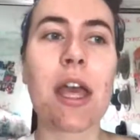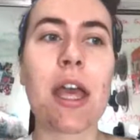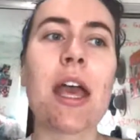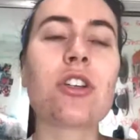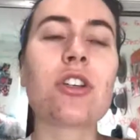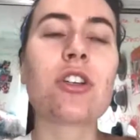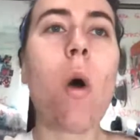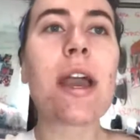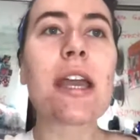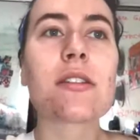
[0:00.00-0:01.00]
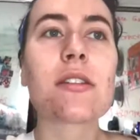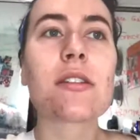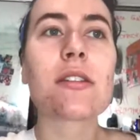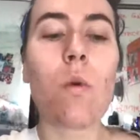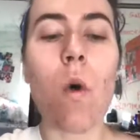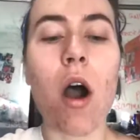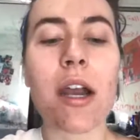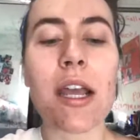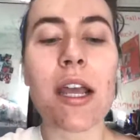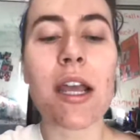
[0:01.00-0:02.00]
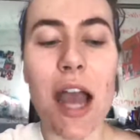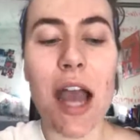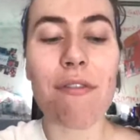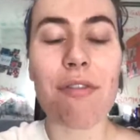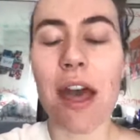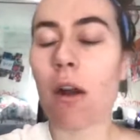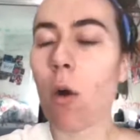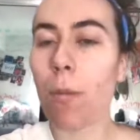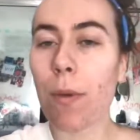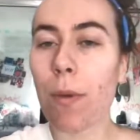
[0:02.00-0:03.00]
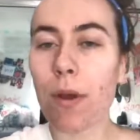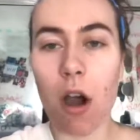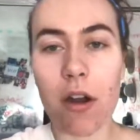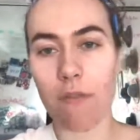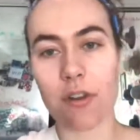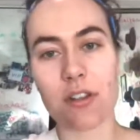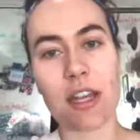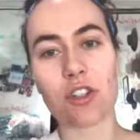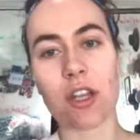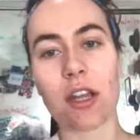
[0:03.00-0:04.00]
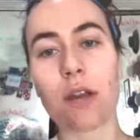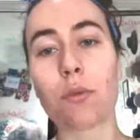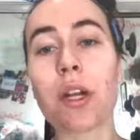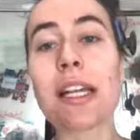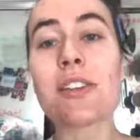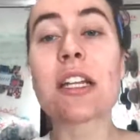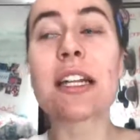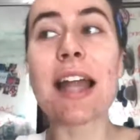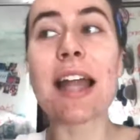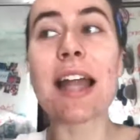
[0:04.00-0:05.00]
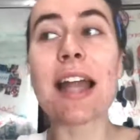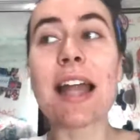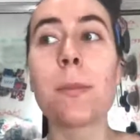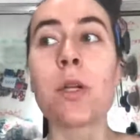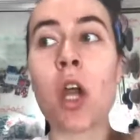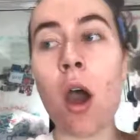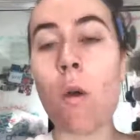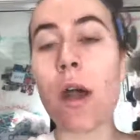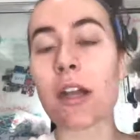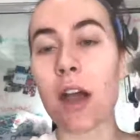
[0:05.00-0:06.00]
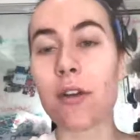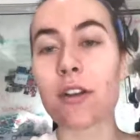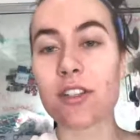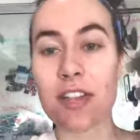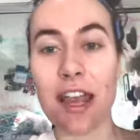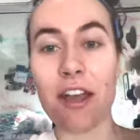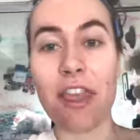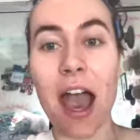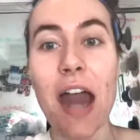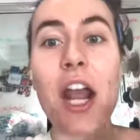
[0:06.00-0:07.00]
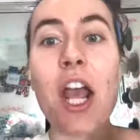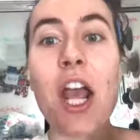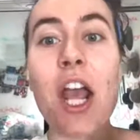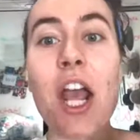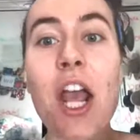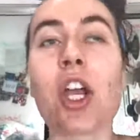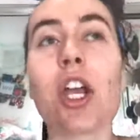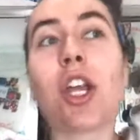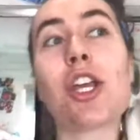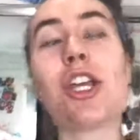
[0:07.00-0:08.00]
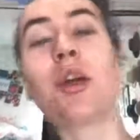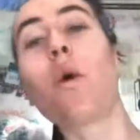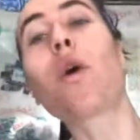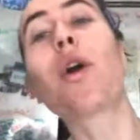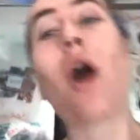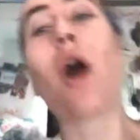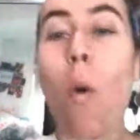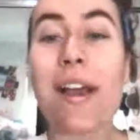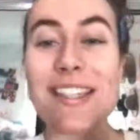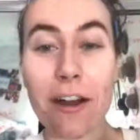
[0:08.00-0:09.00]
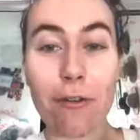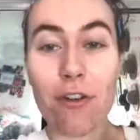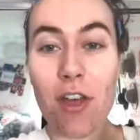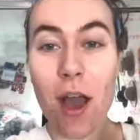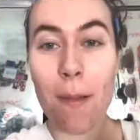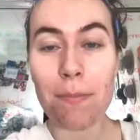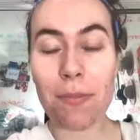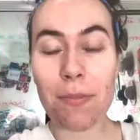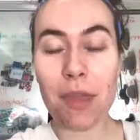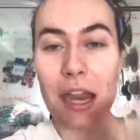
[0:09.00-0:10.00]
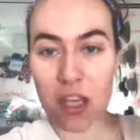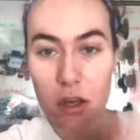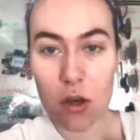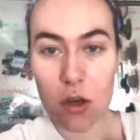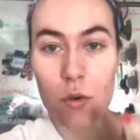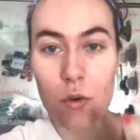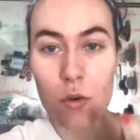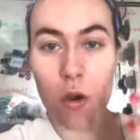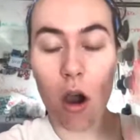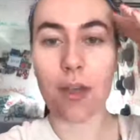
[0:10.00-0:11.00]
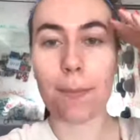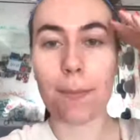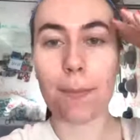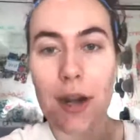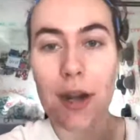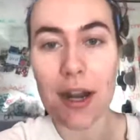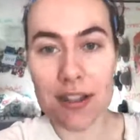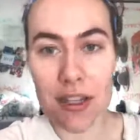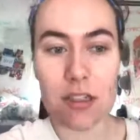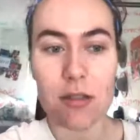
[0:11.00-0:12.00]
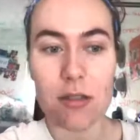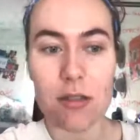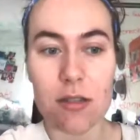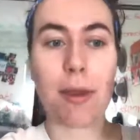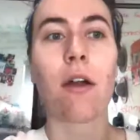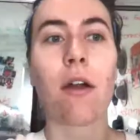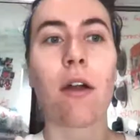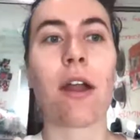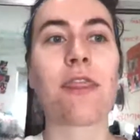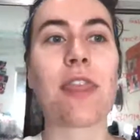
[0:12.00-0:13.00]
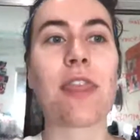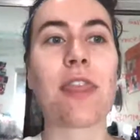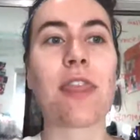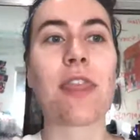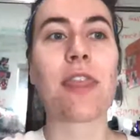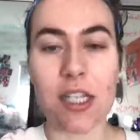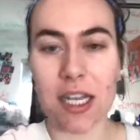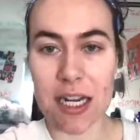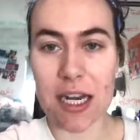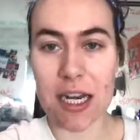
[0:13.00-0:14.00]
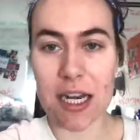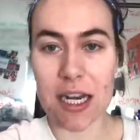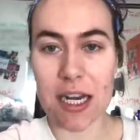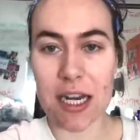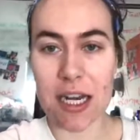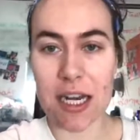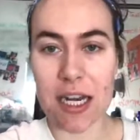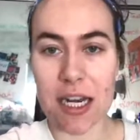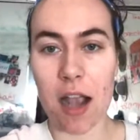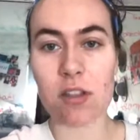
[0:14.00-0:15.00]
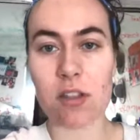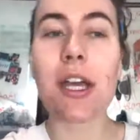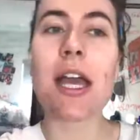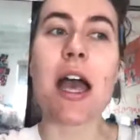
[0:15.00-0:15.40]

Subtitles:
Just always wanting to have that open, honest conversation, and really to let them know and understand that you're always there for them, and you are the present parent that really wants to connect to the child.